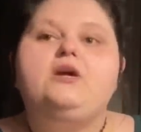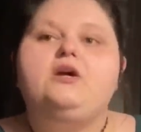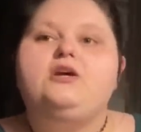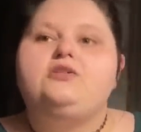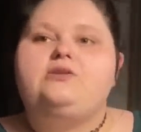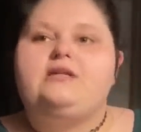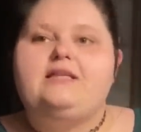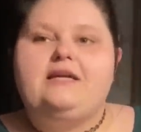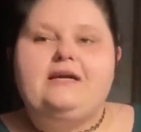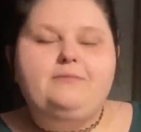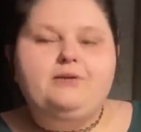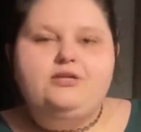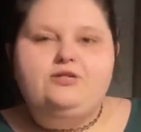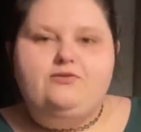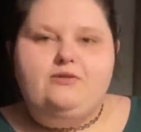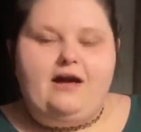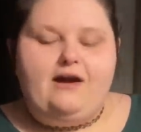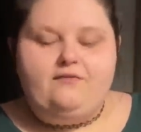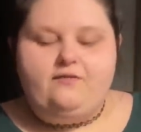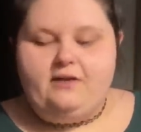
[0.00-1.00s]
So I think I'm gonna do
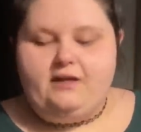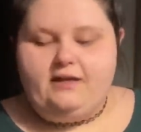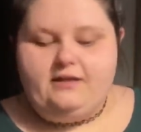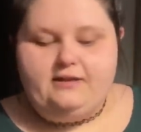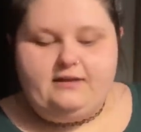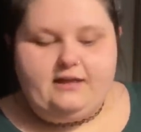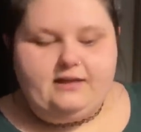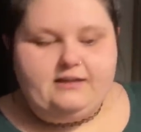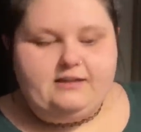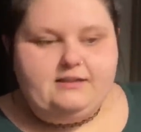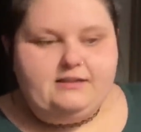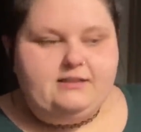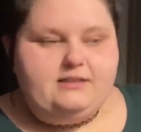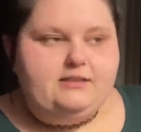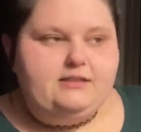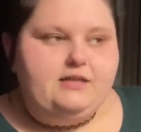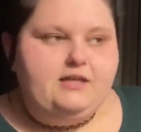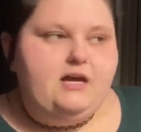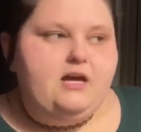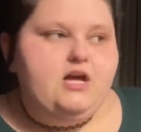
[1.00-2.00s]
that for like the
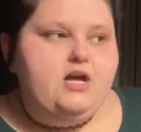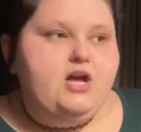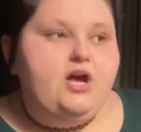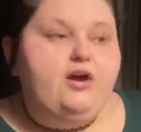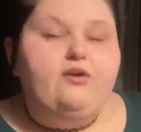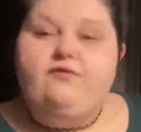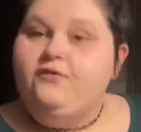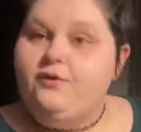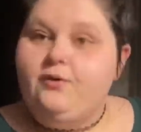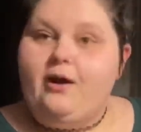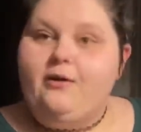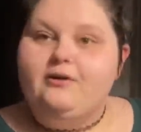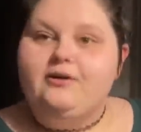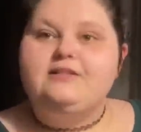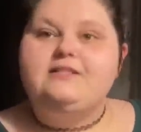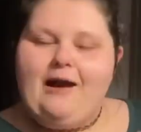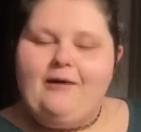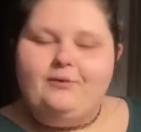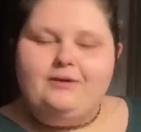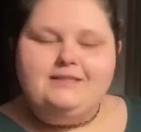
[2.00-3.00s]
next few
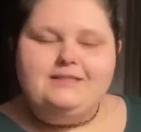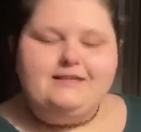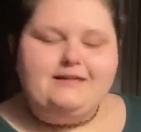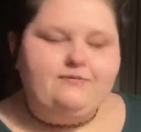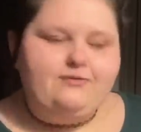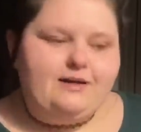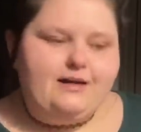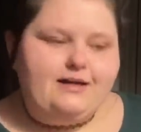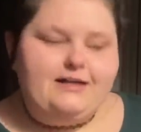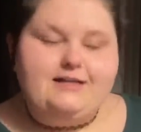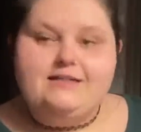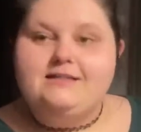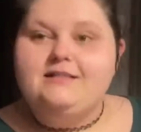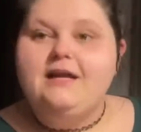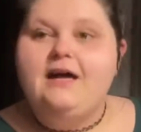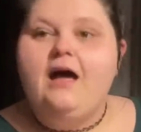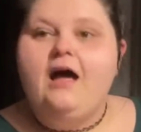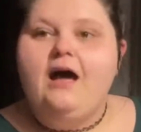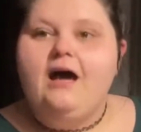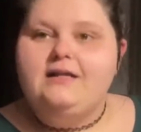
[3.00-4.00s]
hours. I wanted to give you guys
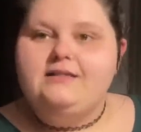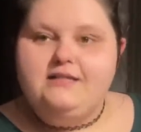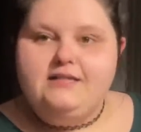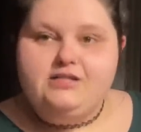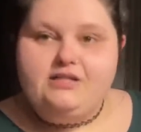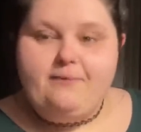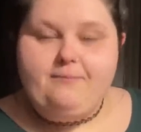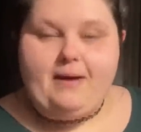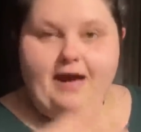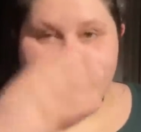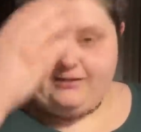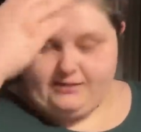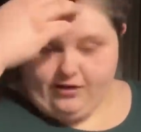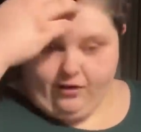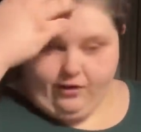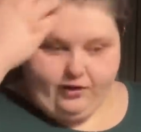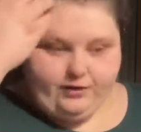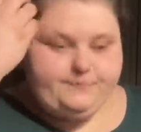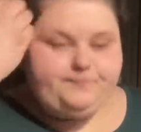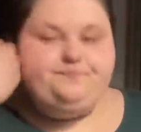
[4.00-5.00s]
a T J Maxx
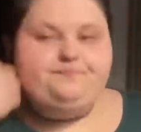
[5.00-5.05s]
haul.